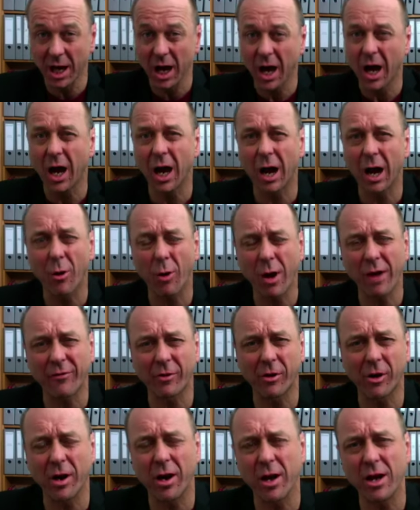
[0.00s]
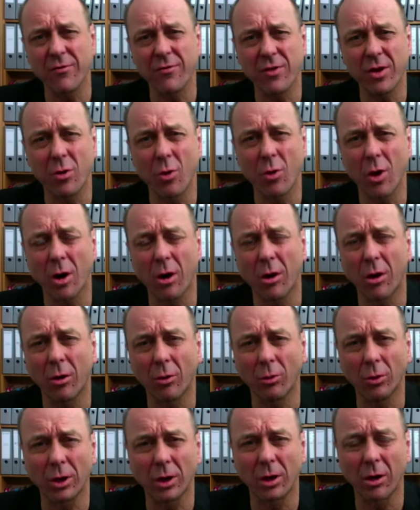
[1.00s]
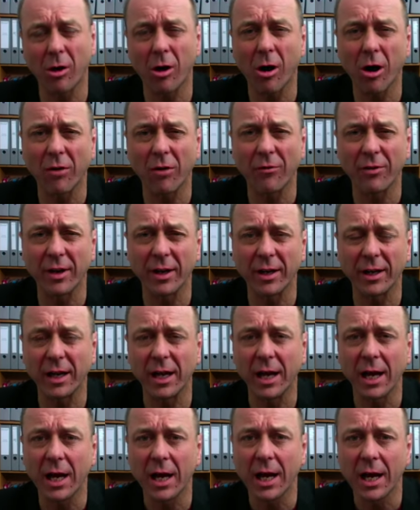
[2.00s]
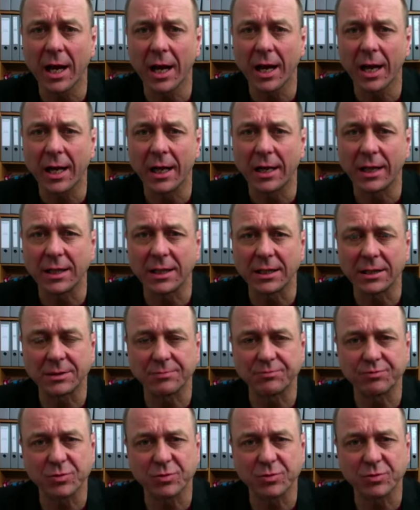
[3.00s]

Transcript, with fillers: However, if you are holder of a, a